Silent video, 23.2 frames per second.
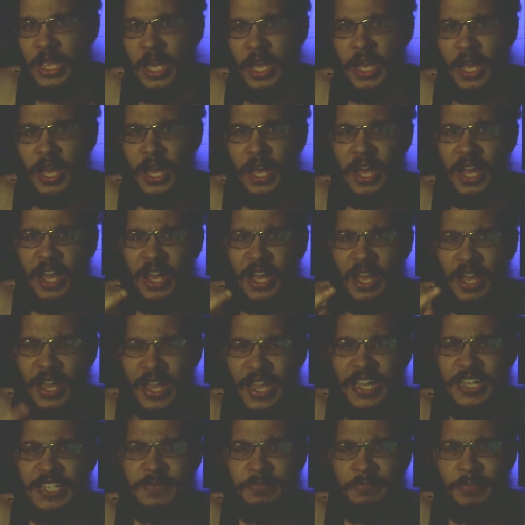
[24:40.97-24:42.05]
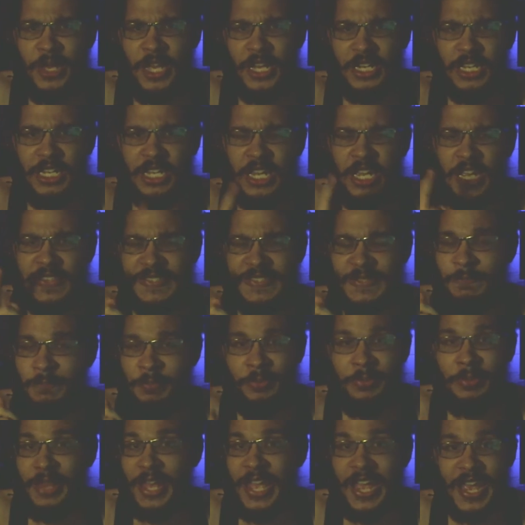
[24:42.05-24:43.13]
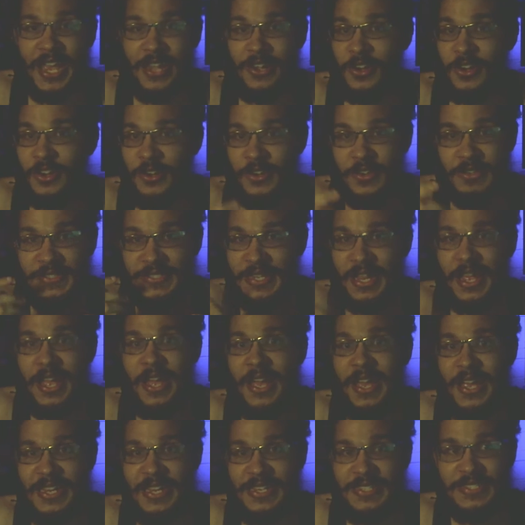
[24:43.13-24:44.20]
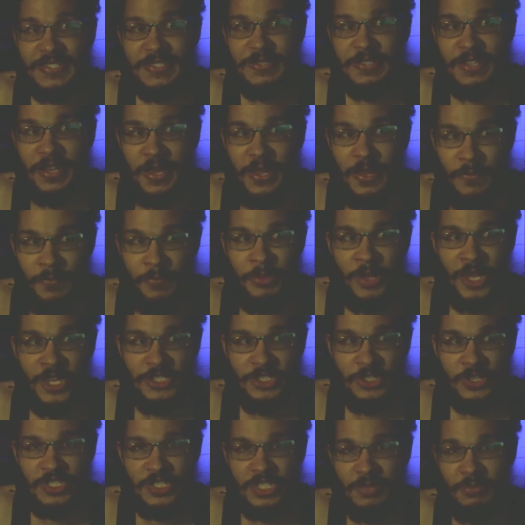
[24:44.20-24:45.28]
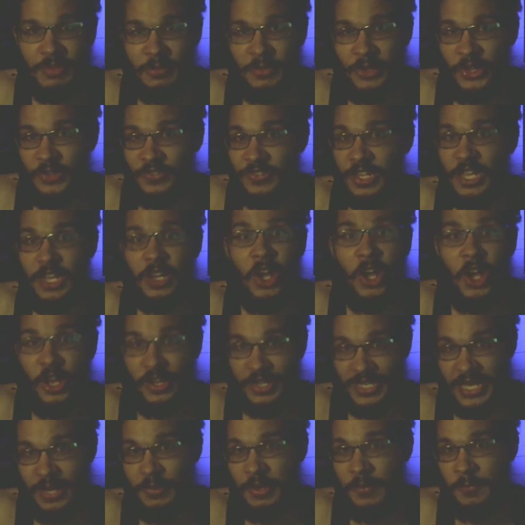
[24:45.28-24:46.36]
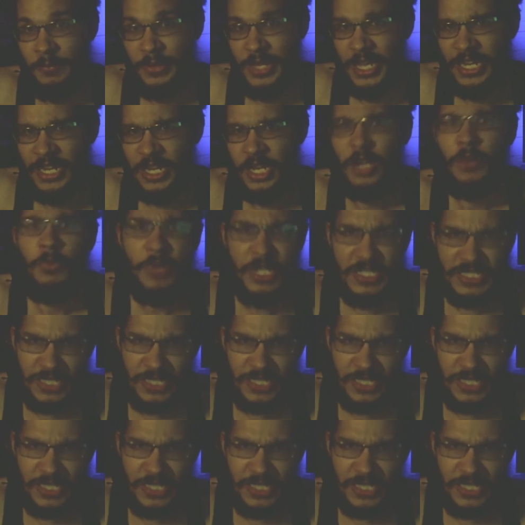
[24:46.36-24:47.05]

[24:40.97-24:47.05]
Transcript: Ice buckets, platters, ice, pitchers of Mimosa, it all came into play here with